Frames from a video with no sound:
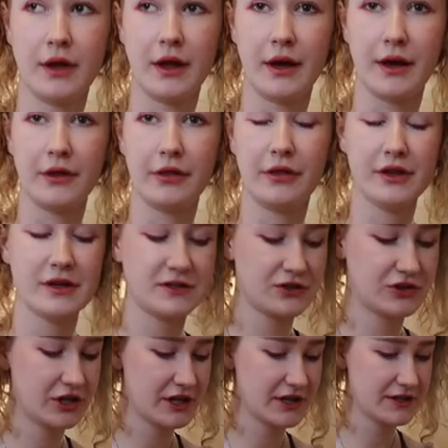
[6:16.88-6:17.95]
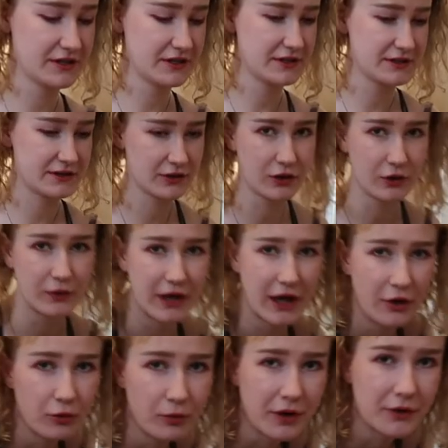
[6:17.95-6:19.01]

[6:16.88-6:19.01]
Yeah, this chest is going out of